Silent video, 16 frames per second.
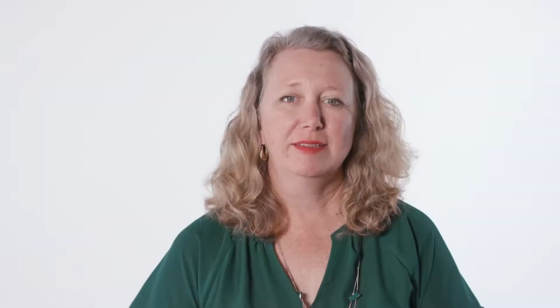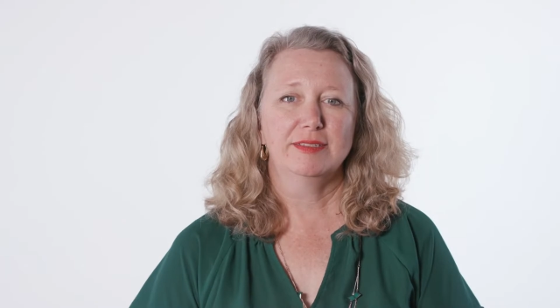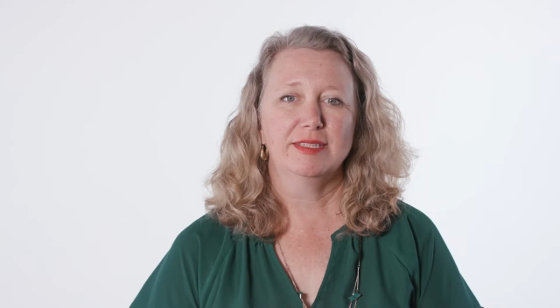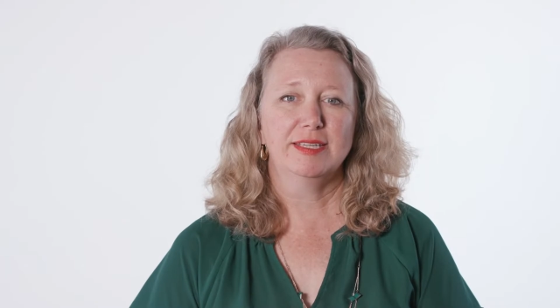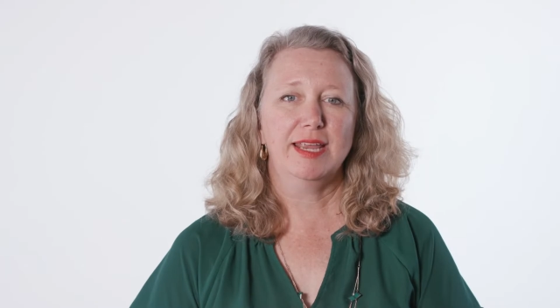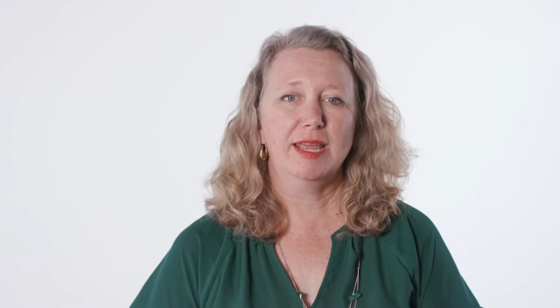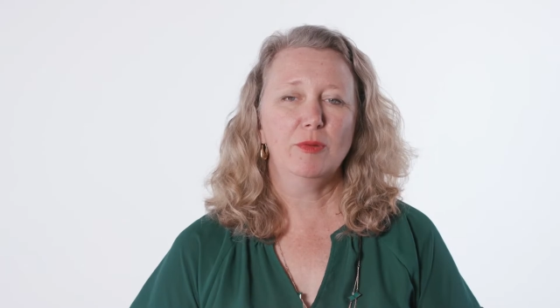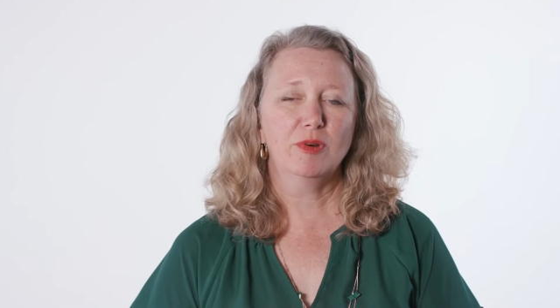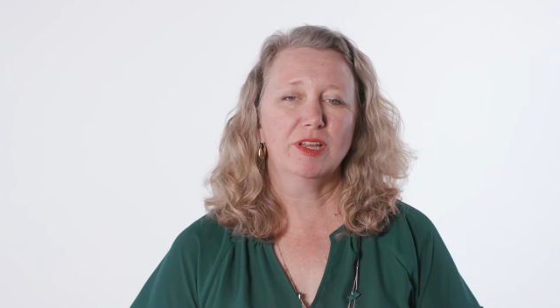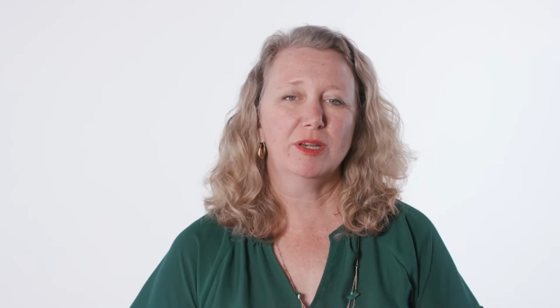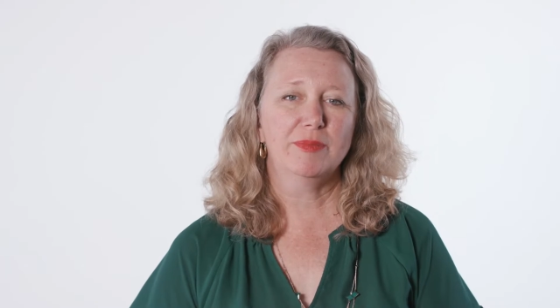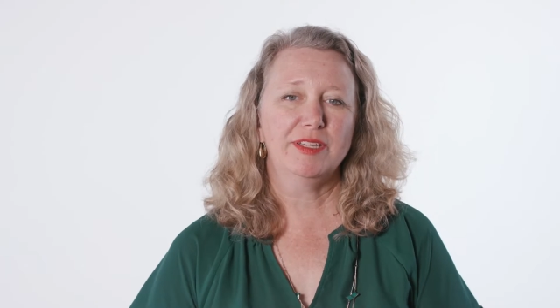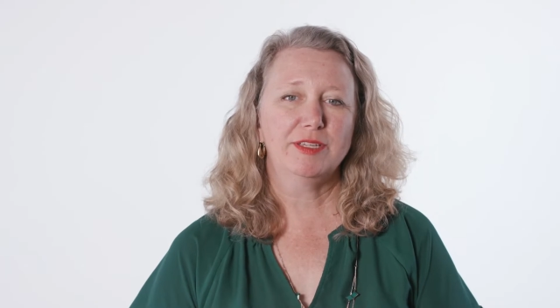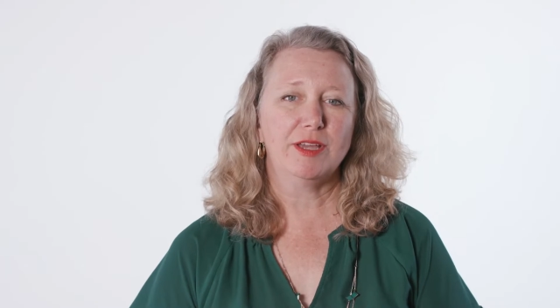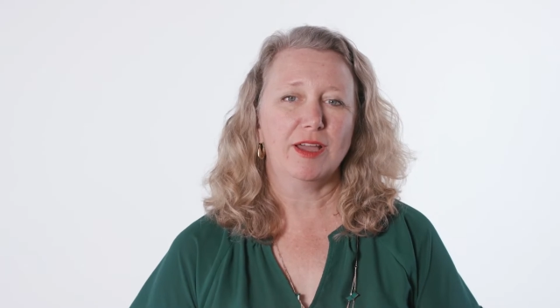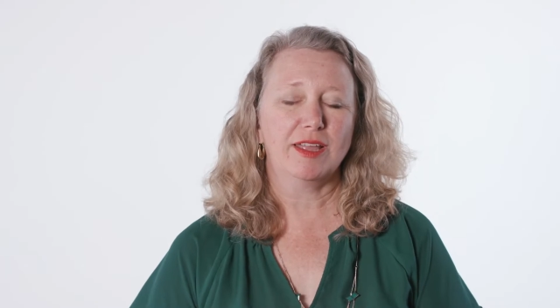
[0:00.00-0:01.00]
Today we're going to
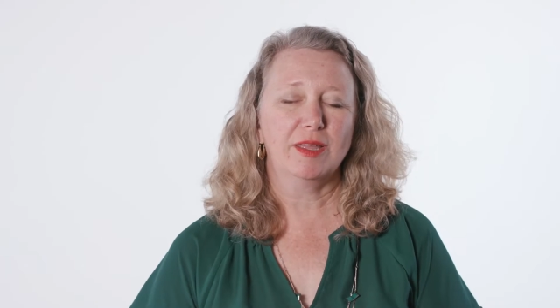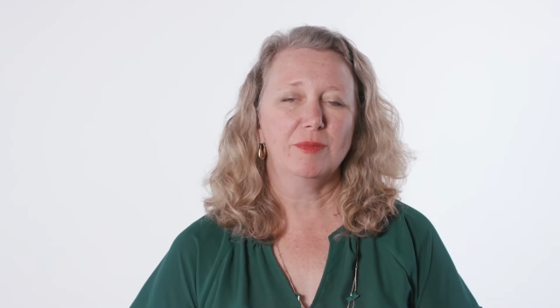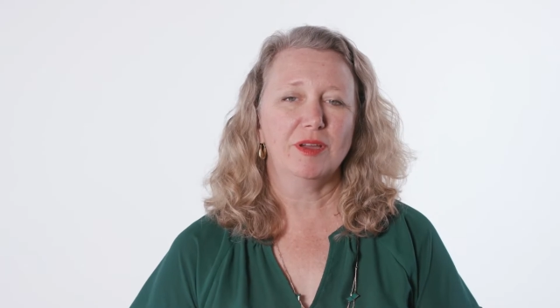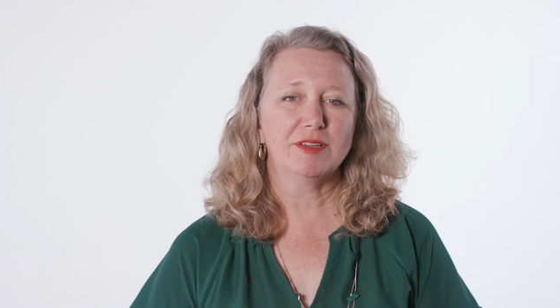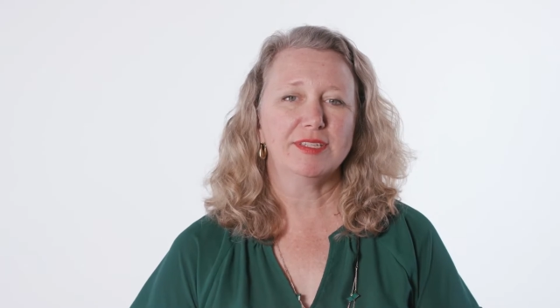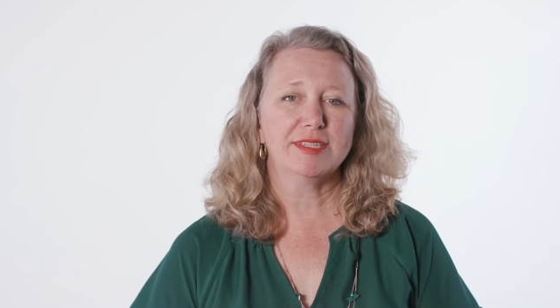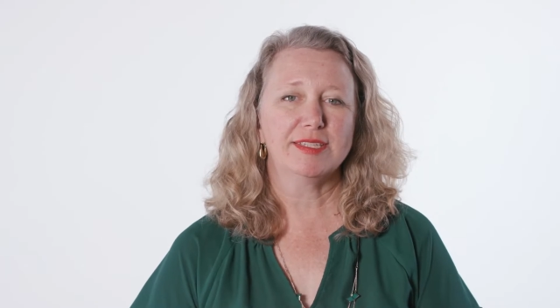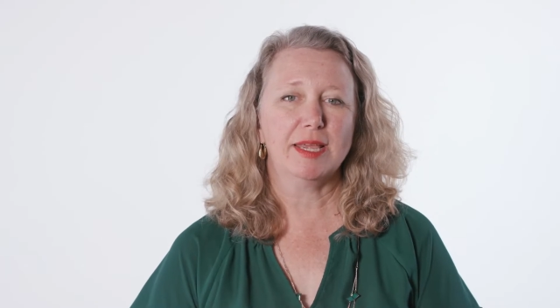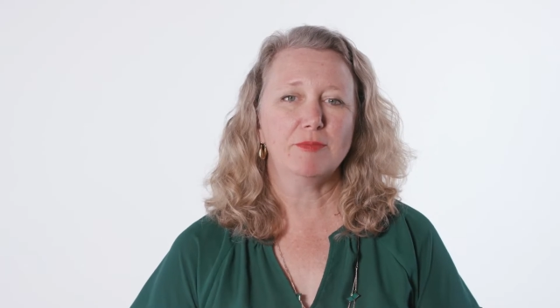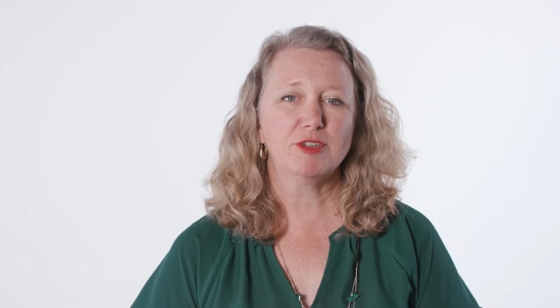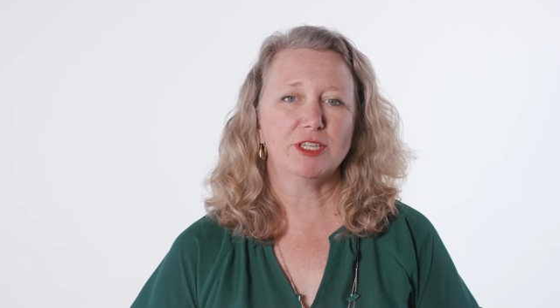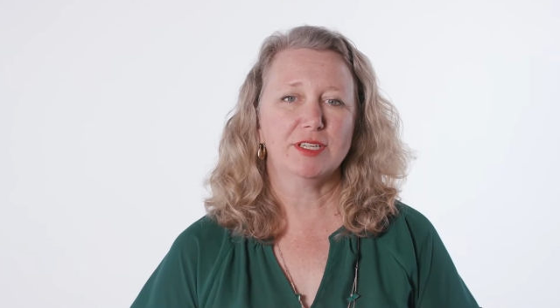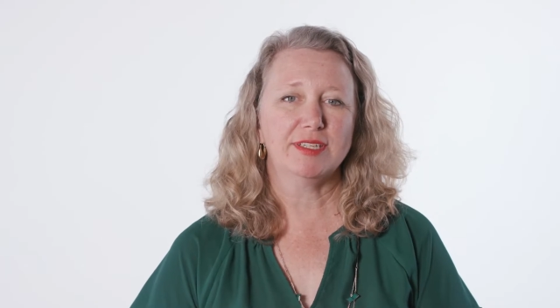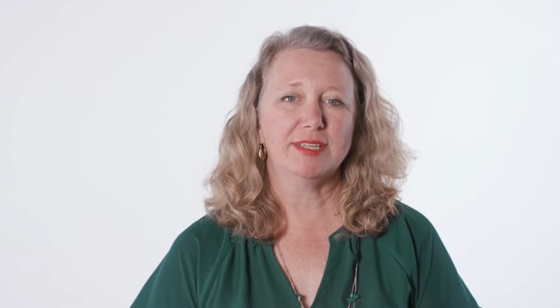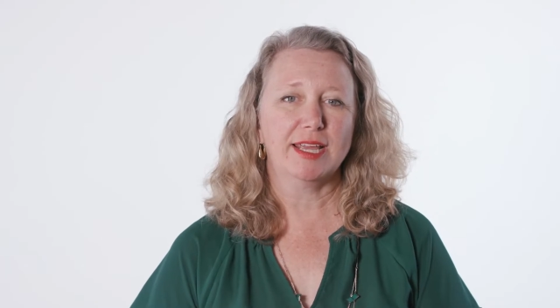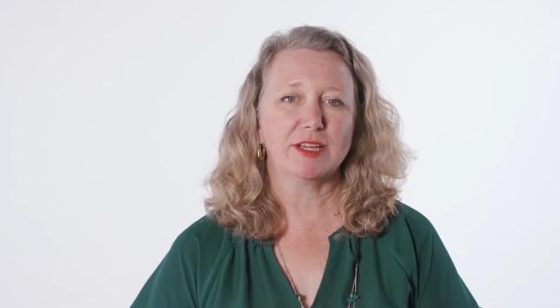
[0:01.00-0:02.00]
be talking about
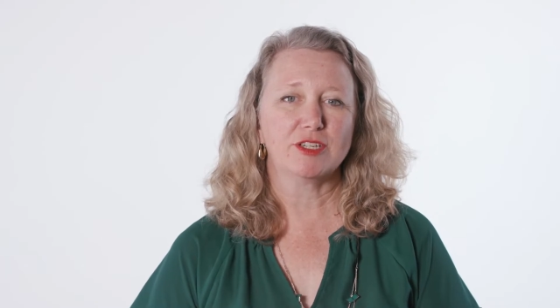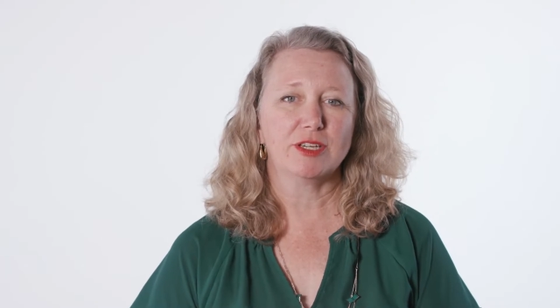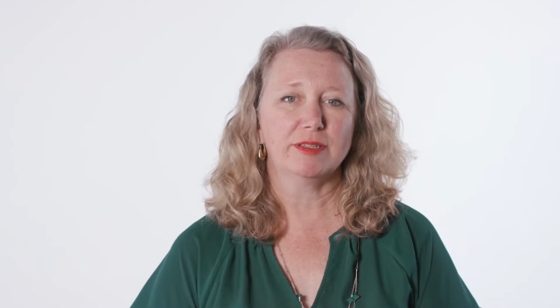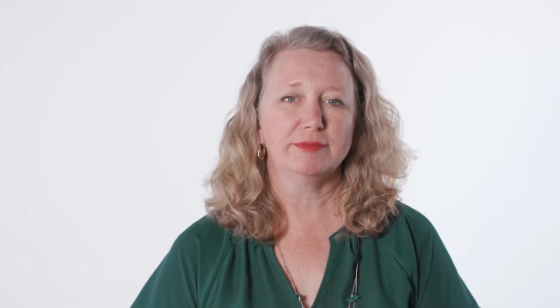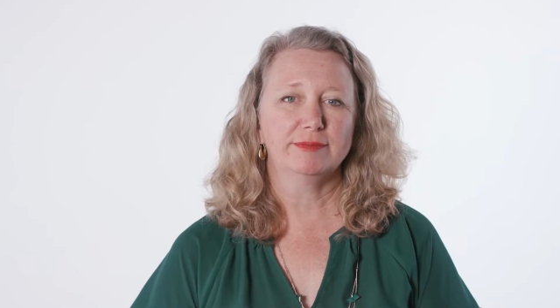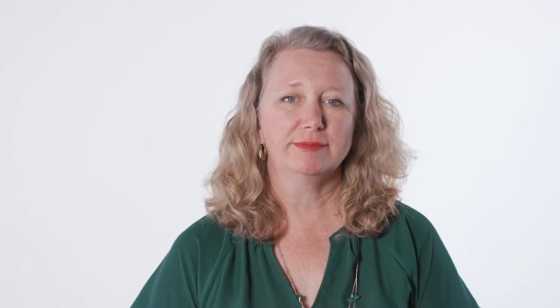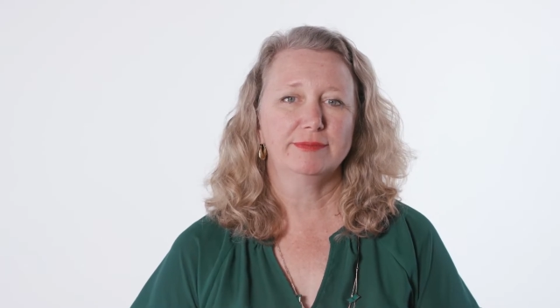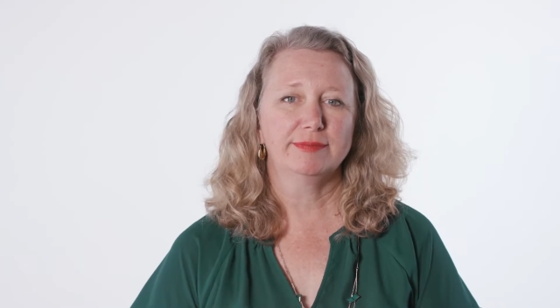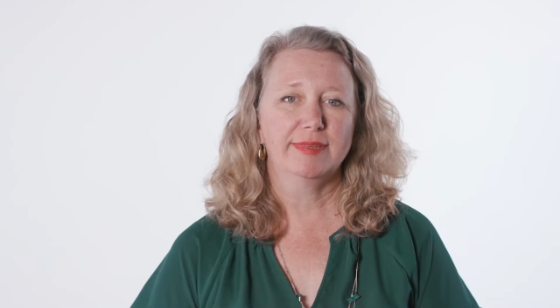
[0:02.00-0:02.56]
deception detection.